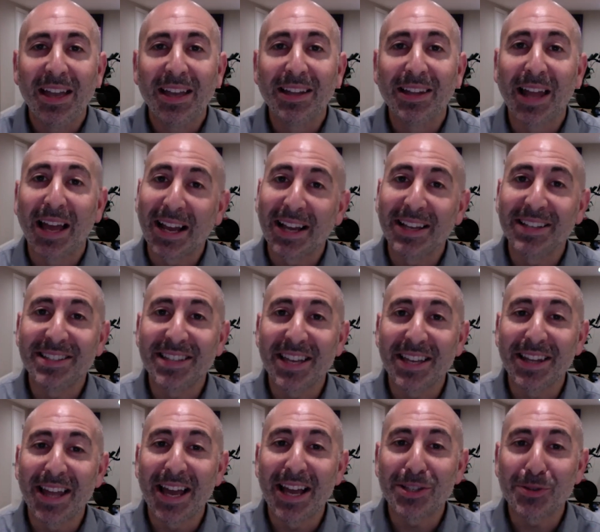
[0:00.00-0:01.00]
Like I
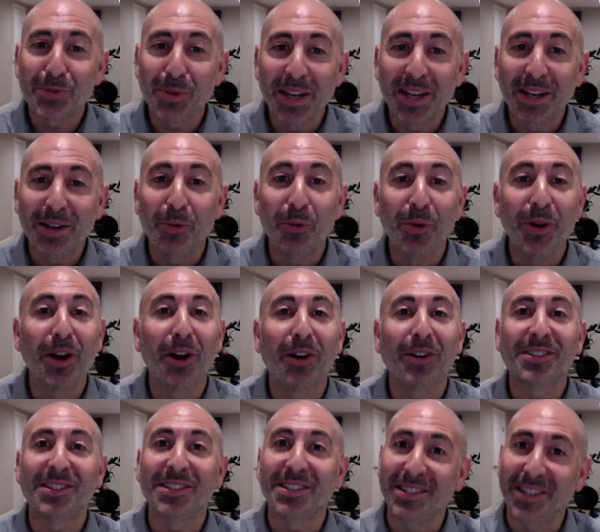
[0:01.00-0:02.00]
said last week, we are
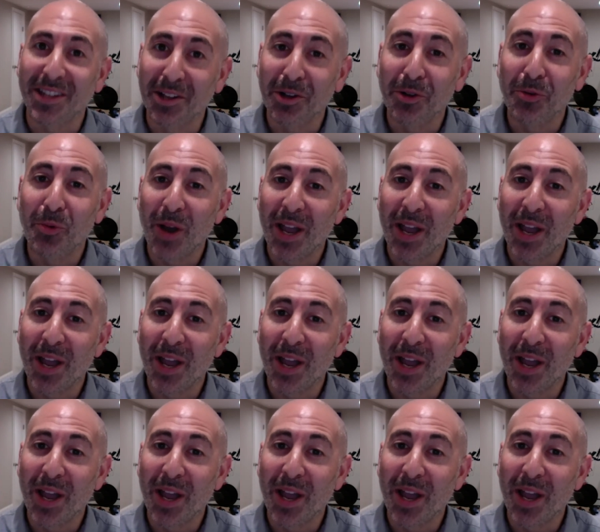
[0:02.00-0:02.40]
still